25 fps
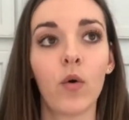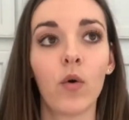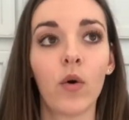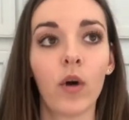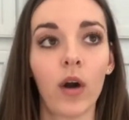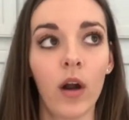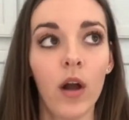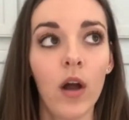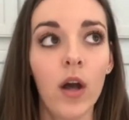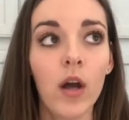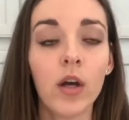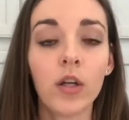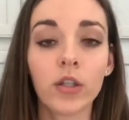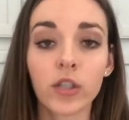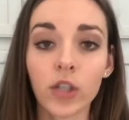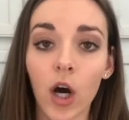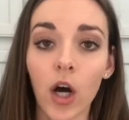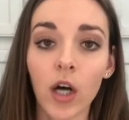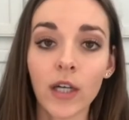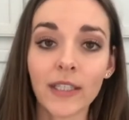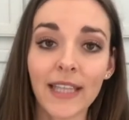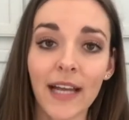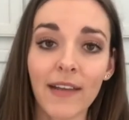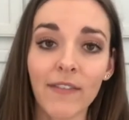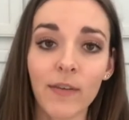or
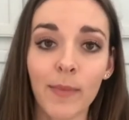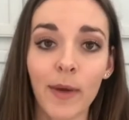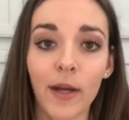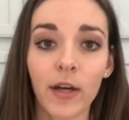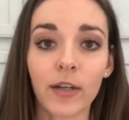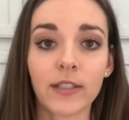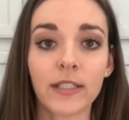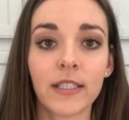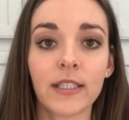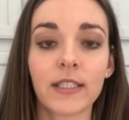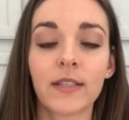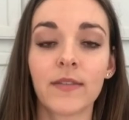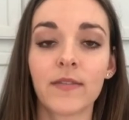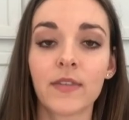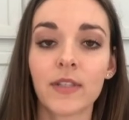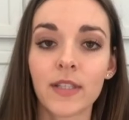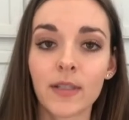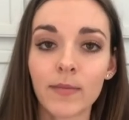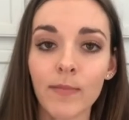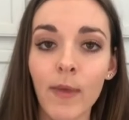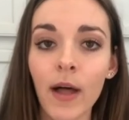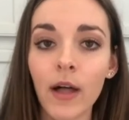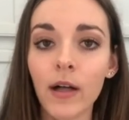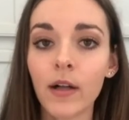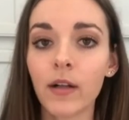dogs have a better sense of
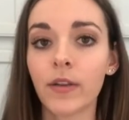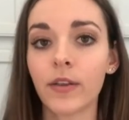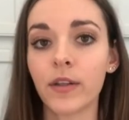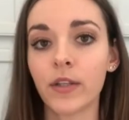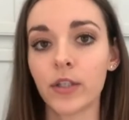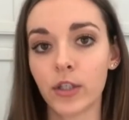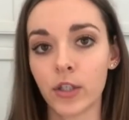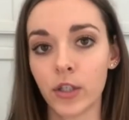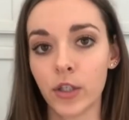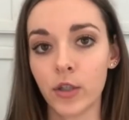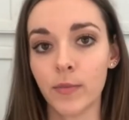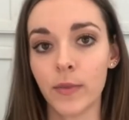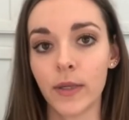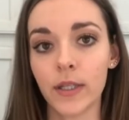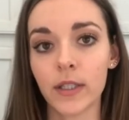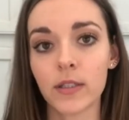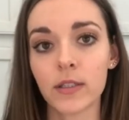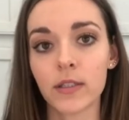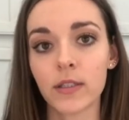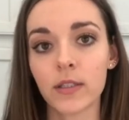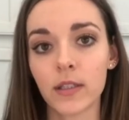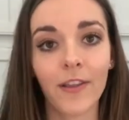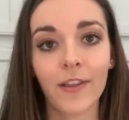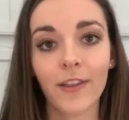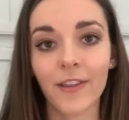smell than
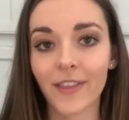humans.